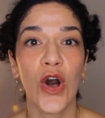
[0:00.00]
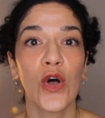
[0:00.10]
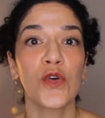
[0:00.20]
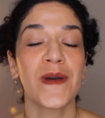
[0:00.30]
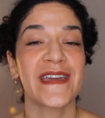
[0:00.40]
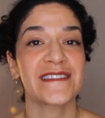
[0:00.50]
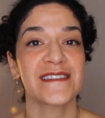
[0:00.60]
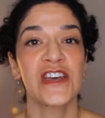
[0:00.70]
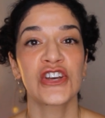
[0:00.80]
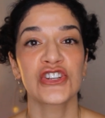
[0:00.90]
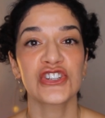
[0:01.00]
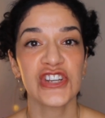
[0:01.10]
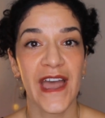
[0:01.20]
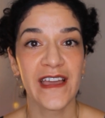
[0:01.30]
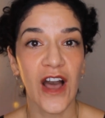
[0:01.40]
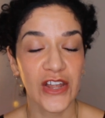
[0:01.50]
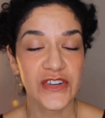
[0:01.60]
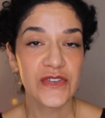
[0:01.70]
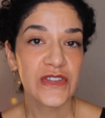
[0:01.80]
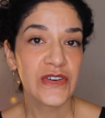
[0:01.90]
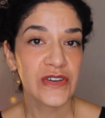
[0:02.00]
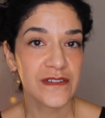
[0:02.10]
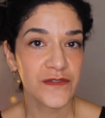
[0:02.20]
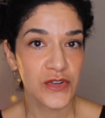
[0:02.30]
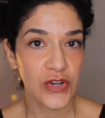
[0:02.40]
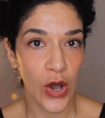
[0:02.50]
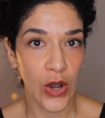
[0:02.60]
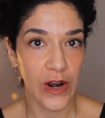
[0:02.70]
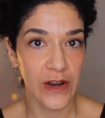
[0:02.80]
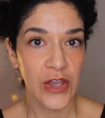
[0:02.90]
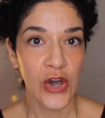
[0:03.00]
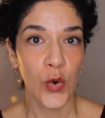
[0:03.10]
always check under the hood of your car